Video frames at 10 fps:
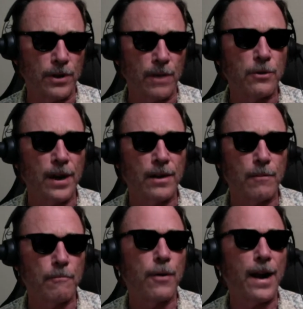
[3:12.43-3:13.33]
I'm trying to
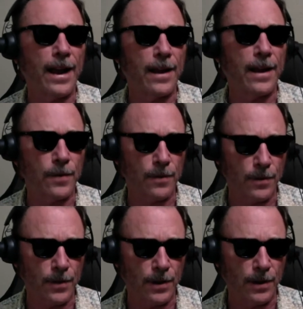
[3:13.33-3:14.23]
bracket
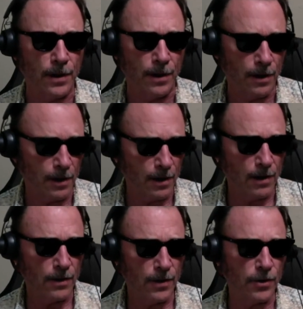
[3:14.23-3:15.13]
the
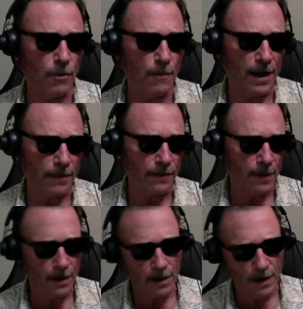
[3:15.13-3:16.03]
domain
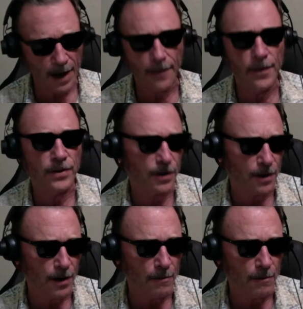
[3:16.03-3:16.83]
and the term.